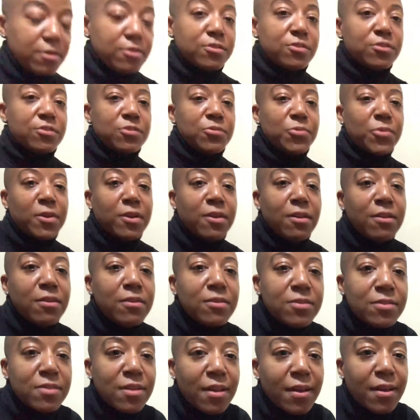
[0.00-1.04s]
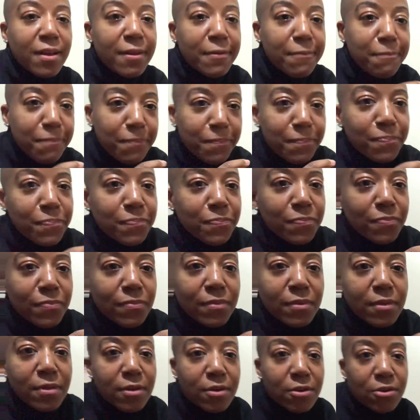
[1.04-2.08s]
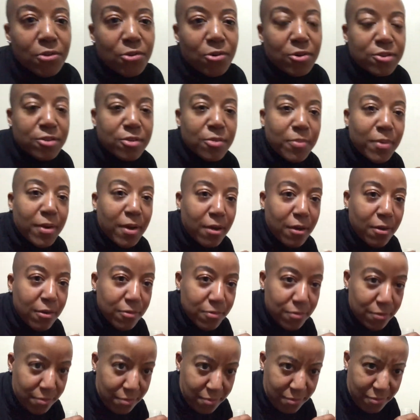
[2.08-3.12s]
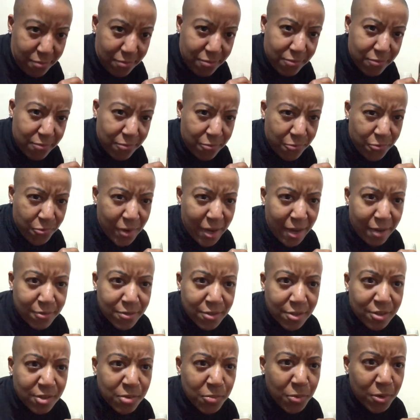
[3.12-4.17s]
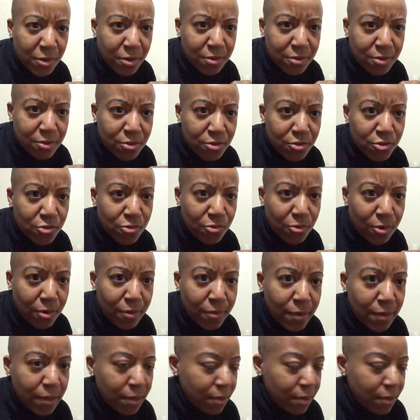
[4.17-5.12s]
This is what it looks like. It costs about $5-6 in the store.